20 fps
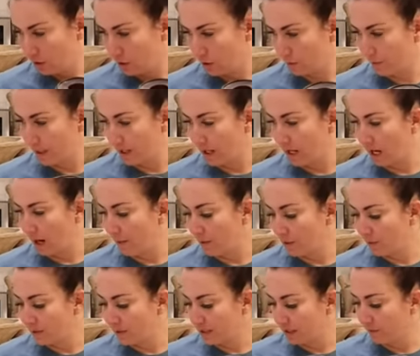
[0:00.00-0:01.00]
So, but how much
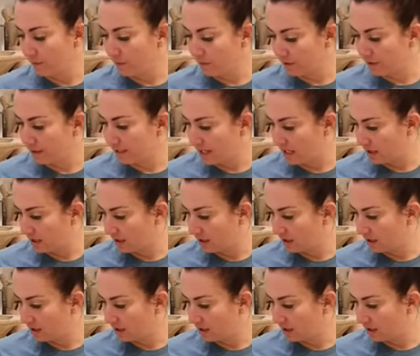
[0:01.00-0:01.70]
are we selling for the set?